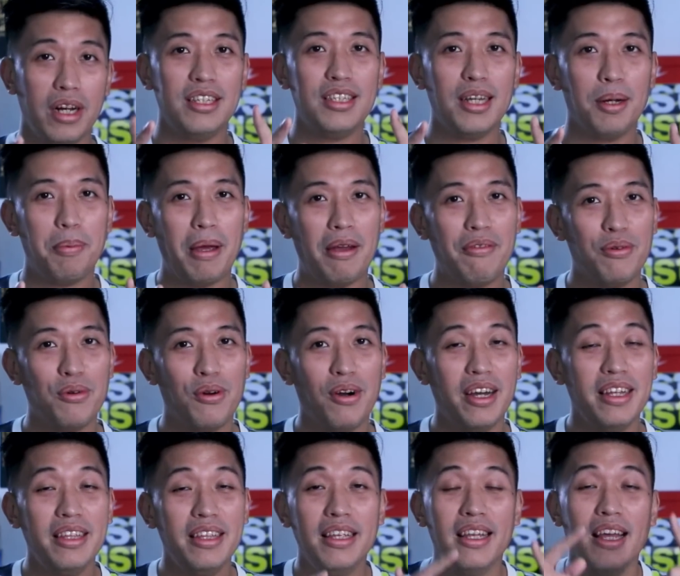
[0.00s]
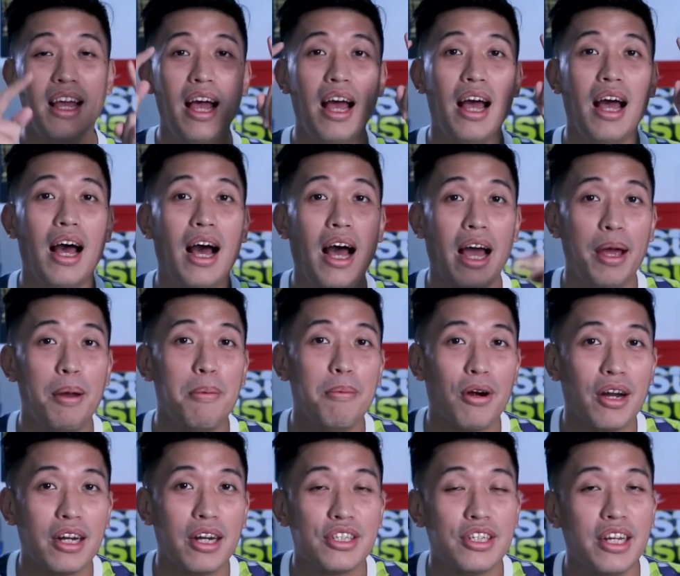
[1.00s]
is up, everyone? I am
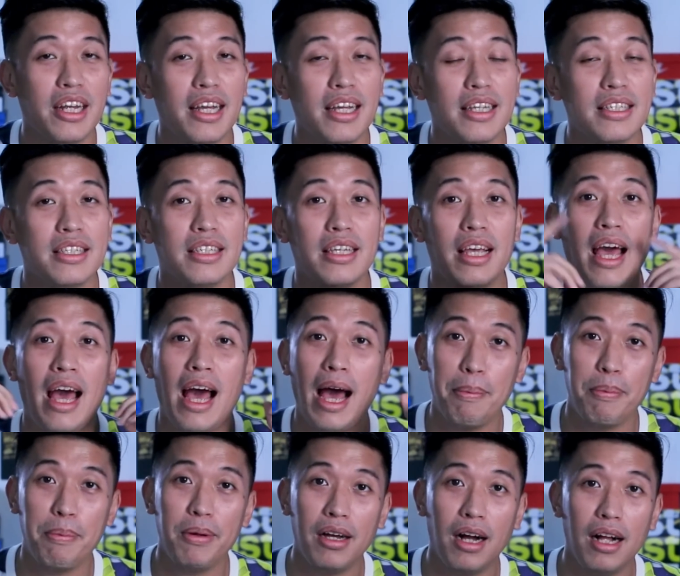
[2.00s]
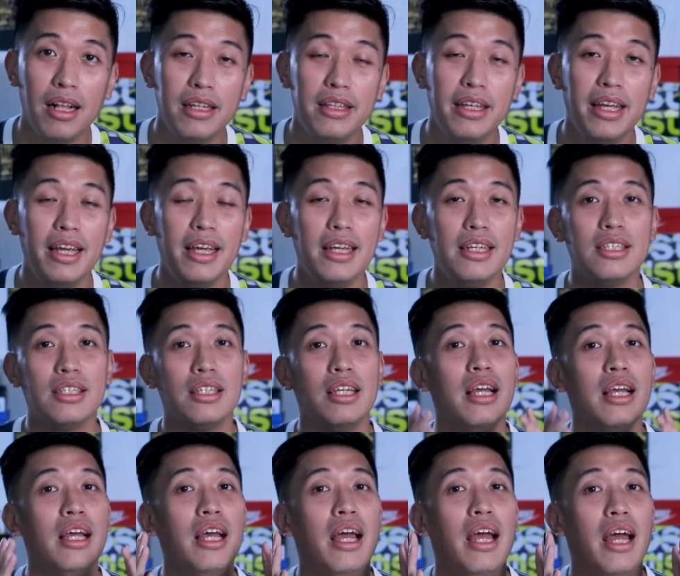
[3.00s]
MARKCHES. Happy holidays!
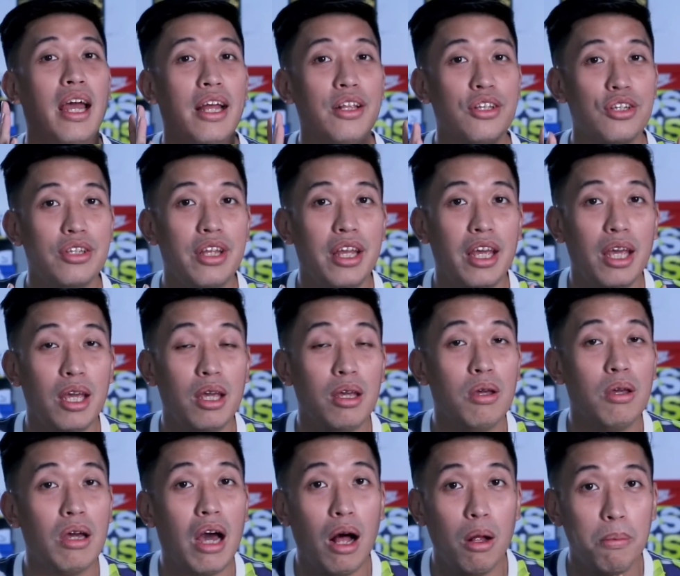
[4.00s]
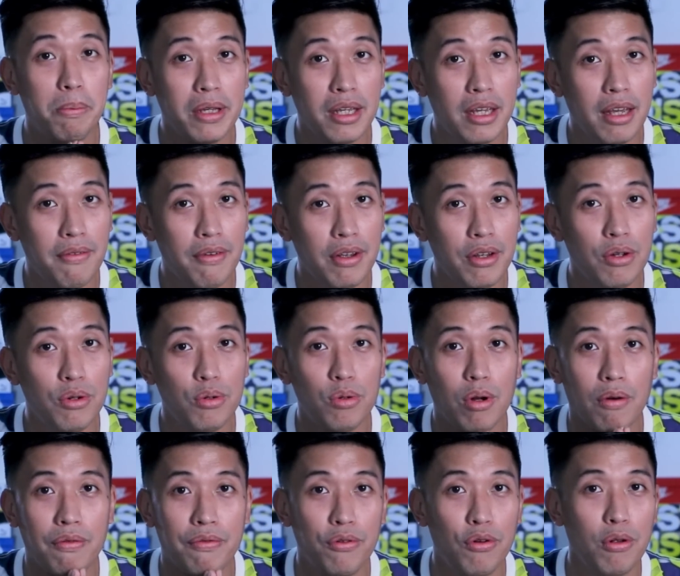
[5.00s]
And today I'll be giving you
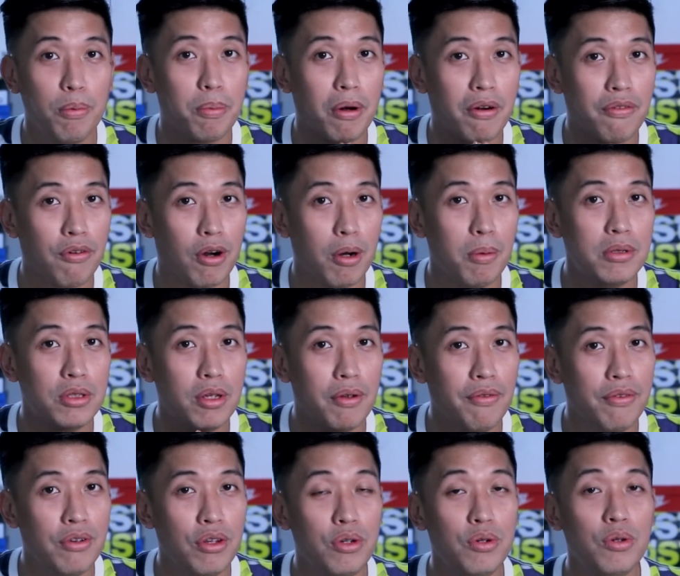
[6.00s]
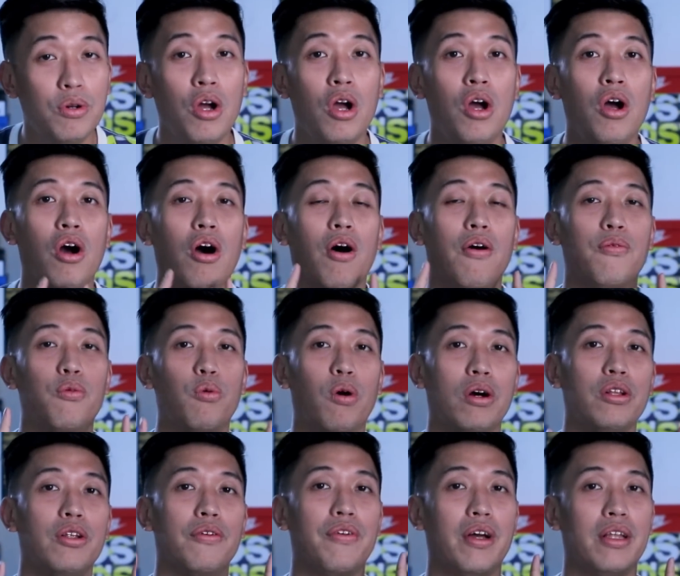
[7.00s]
a full performance review of
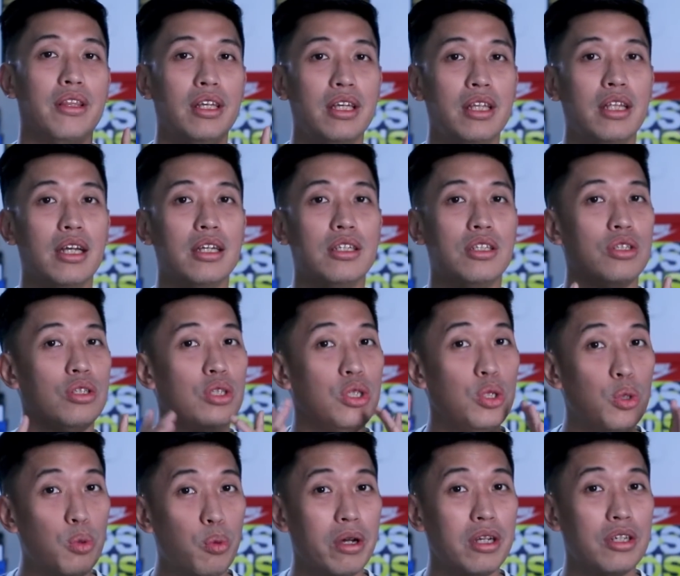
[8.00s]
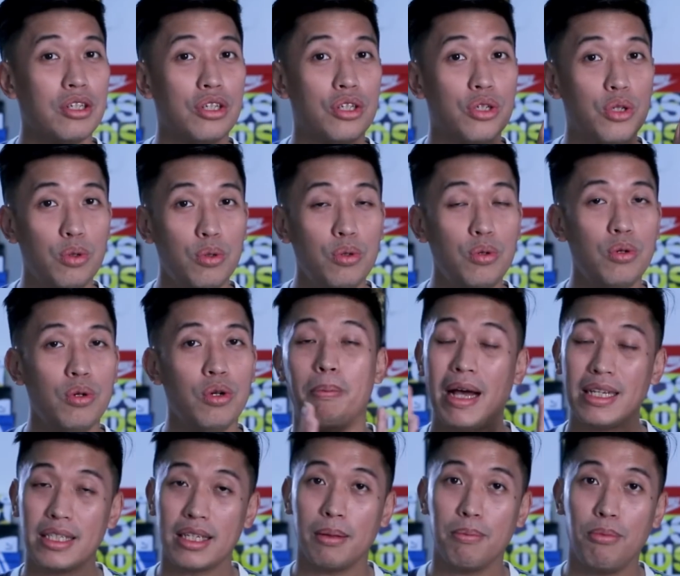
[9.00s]
one of Adidas' newest
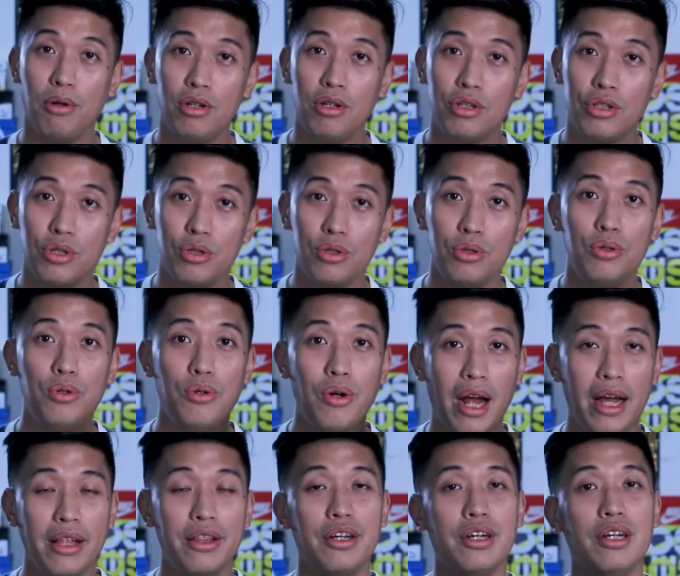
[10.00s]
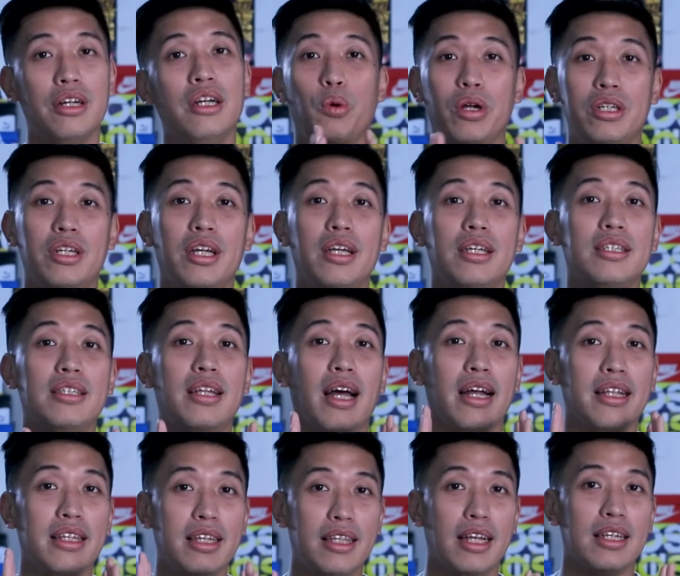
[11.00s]
basketball shoe rather, which is the
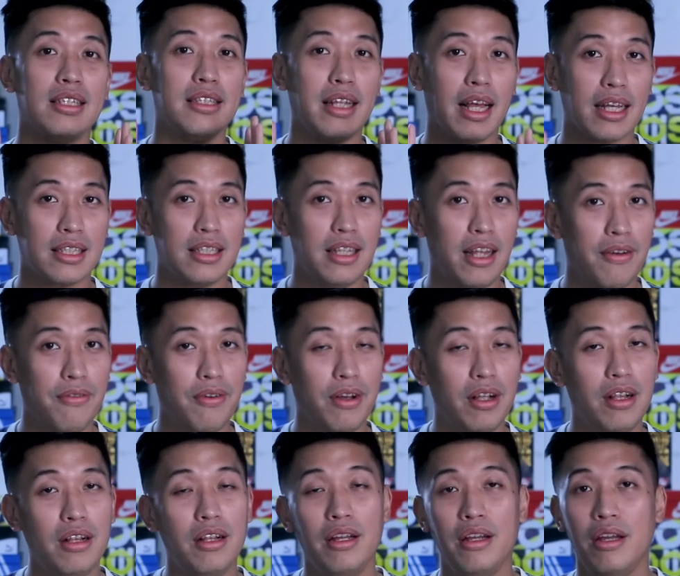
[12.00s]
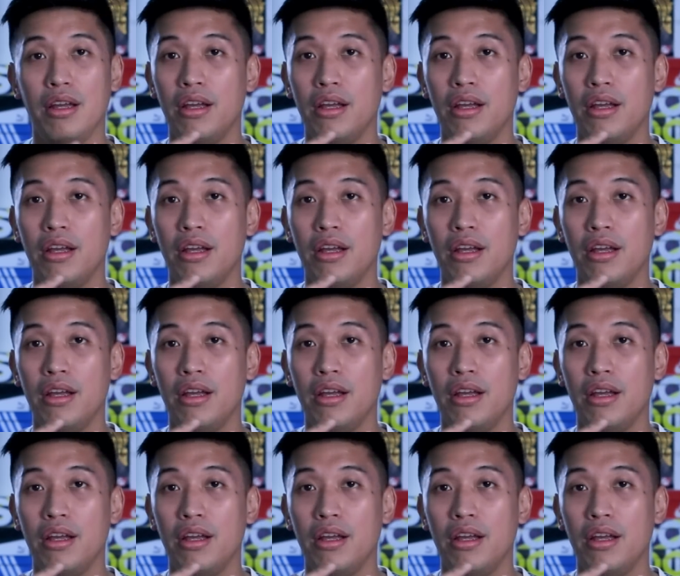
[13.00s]
Adidas Next Level.